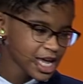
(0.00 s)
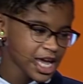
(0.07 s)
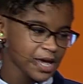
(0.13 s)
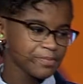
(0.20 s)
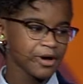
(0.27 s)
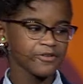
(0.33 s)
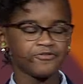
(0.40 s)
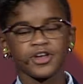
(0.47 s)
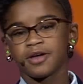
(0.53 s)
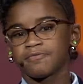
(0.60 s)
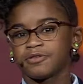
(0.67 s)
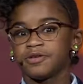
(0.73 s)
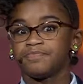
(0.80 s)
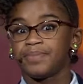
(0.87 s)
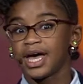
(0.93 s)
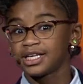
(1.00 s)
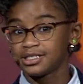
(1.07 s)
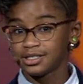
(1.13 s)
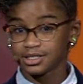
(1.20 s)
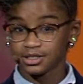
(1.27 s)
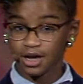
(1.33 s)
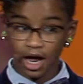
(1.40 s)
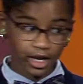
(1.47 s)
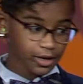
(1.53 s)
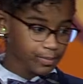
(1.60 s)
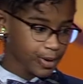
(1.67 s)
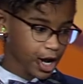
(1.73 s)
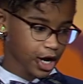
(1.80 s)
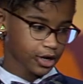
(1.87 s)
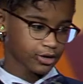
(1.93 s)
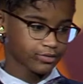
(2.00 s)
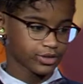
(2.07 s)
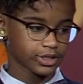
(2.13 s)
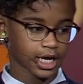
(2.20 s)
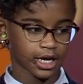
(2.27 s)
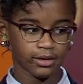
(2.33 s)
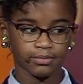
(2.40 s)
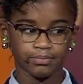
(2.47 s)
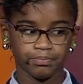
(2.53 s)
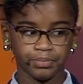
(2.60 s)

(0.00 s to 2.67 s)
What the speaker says: In my family, best is not a comparative state,